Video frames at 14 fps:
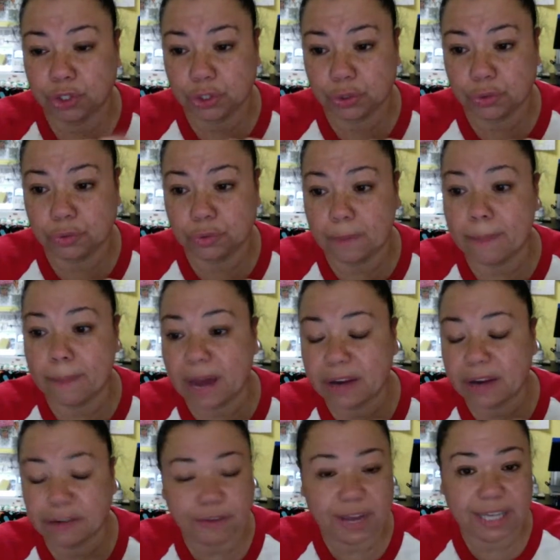to
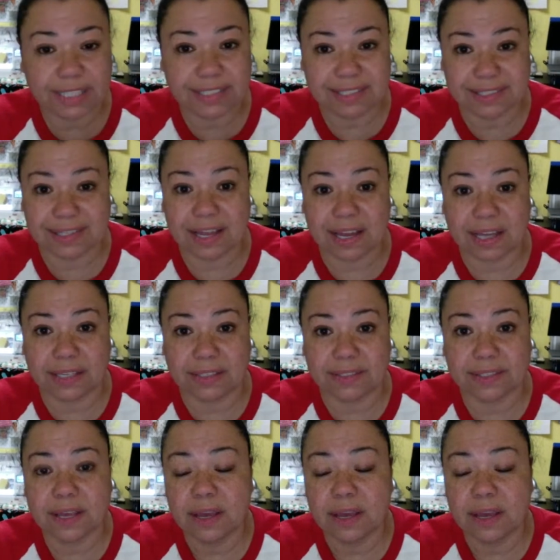modify designs.